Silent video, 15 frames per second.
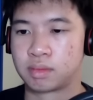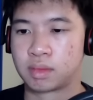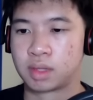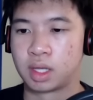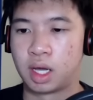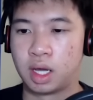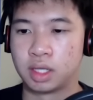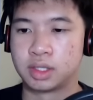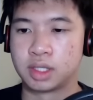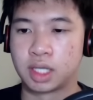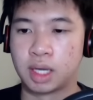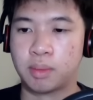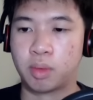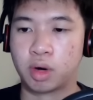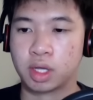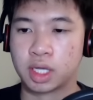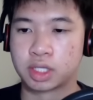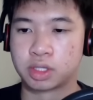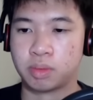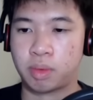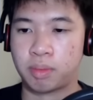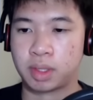to get more
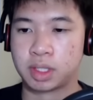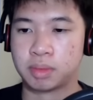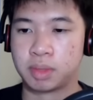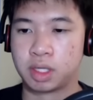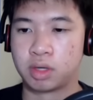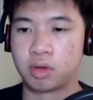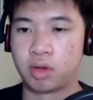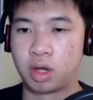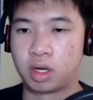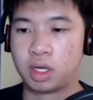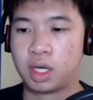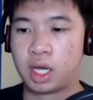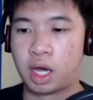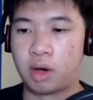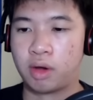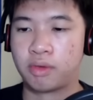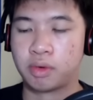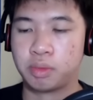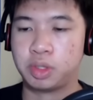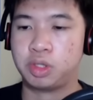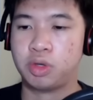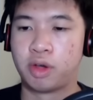Elixir momentum later on. However,
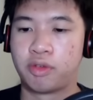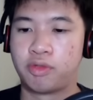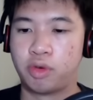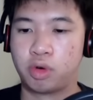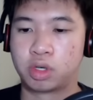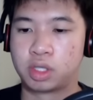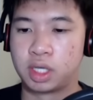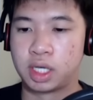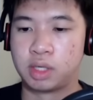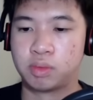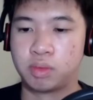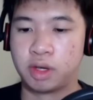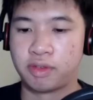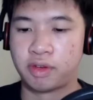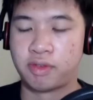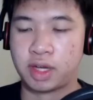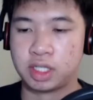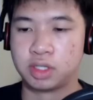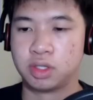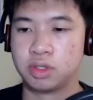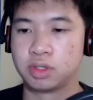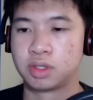we do have full clan with
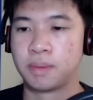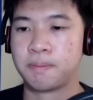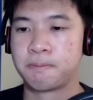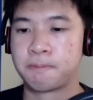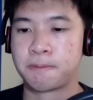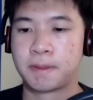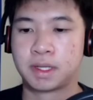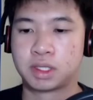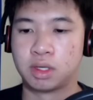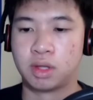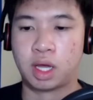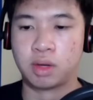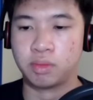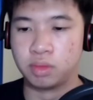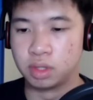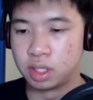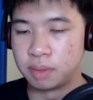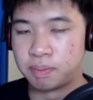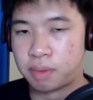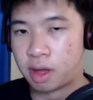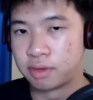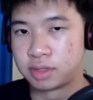Avengers, so that really
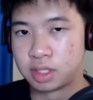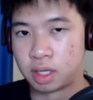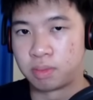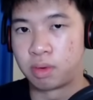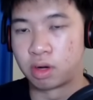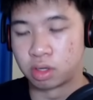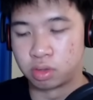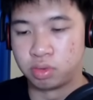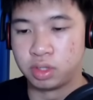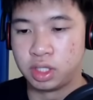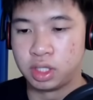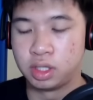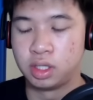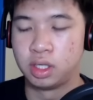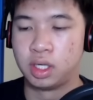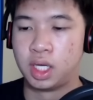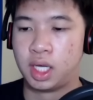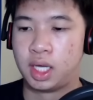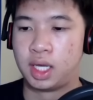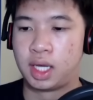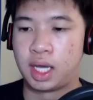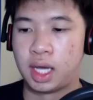buffs up our Queen,
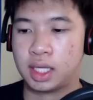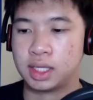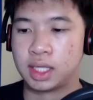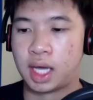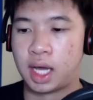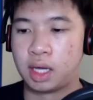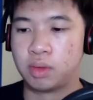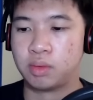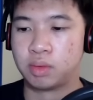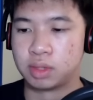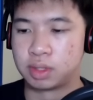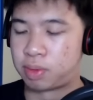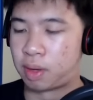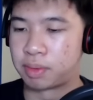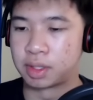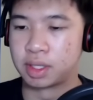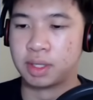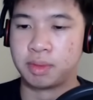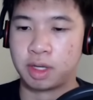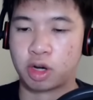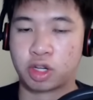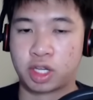and that is probably going to
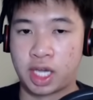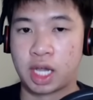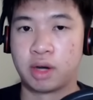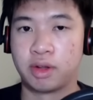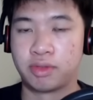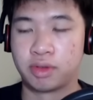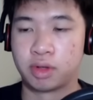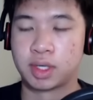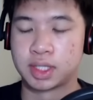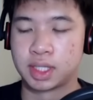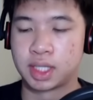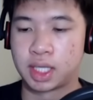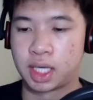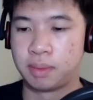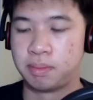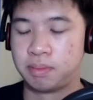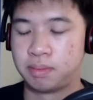be our carry for the rest of the game.